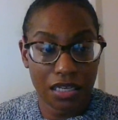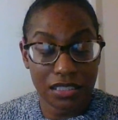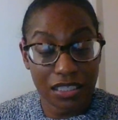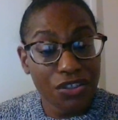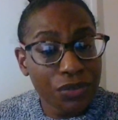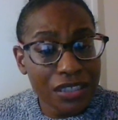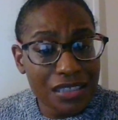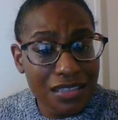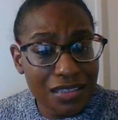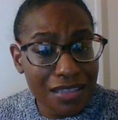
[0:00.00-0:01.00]

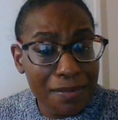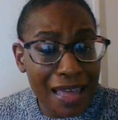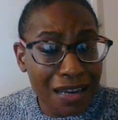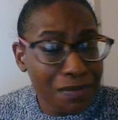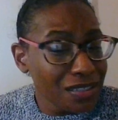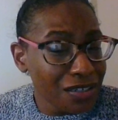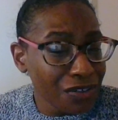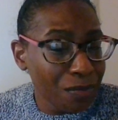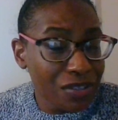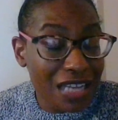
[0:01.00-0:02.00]
decrease the Black
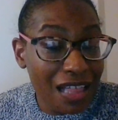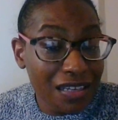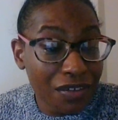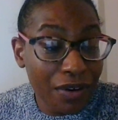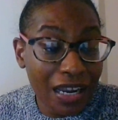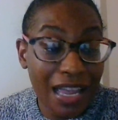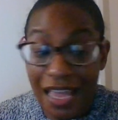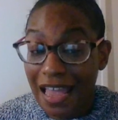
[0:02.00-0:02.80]
maternal mortality rate.